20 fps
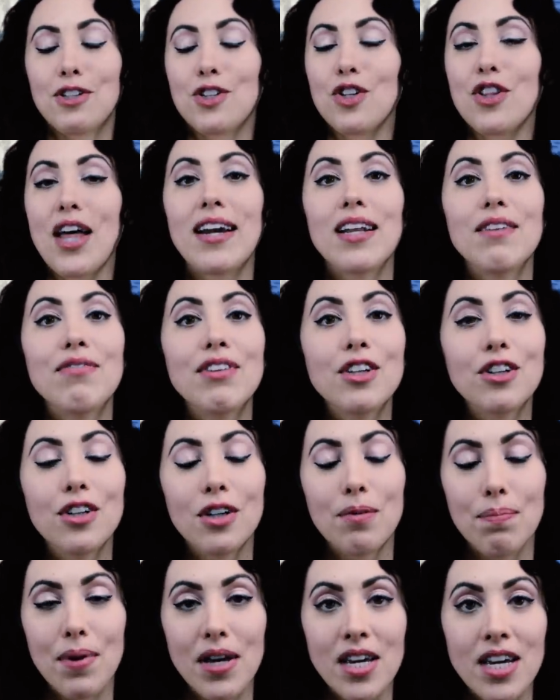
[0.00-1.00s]
So, that even
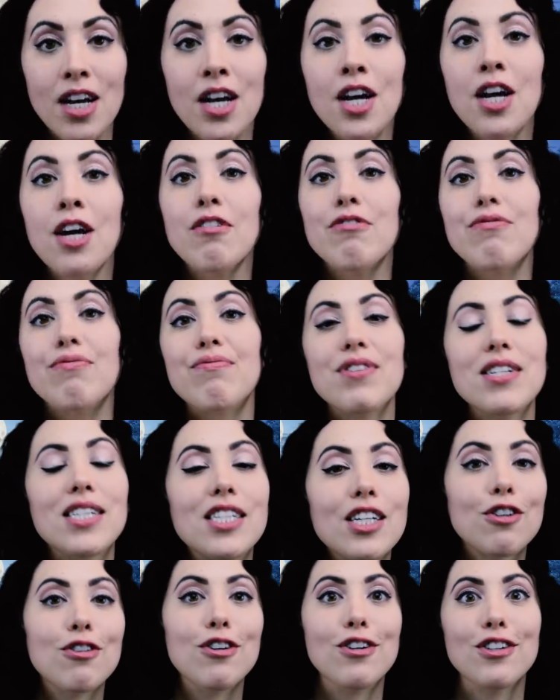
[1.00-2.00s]
could be
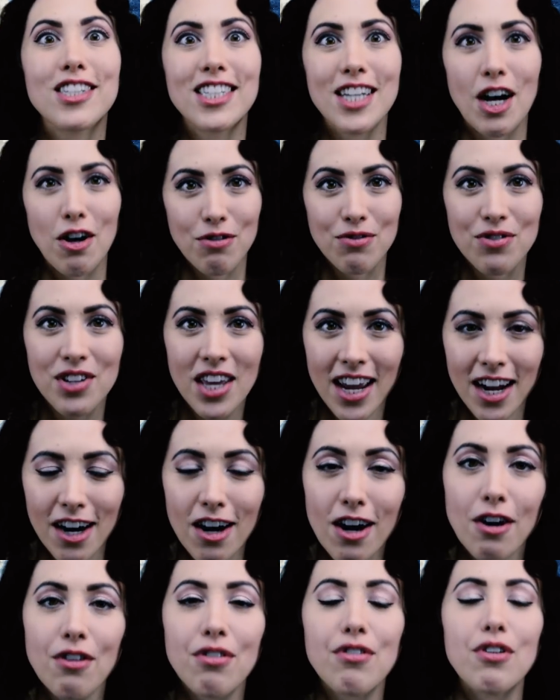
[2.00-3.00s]
physical self
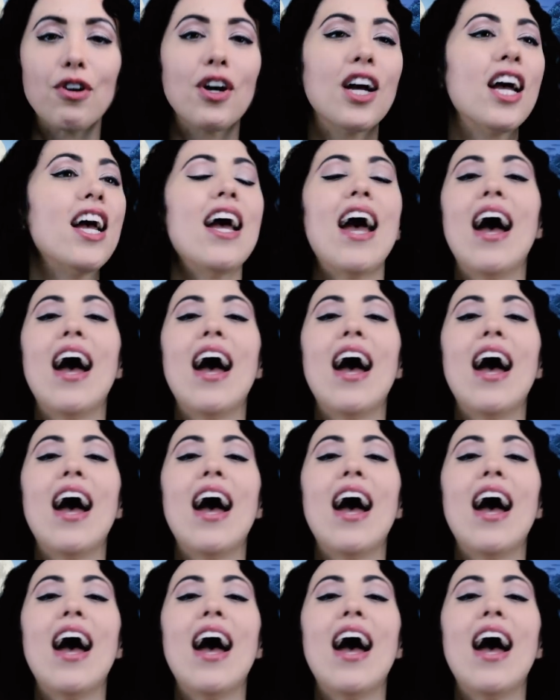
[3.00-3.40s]
care through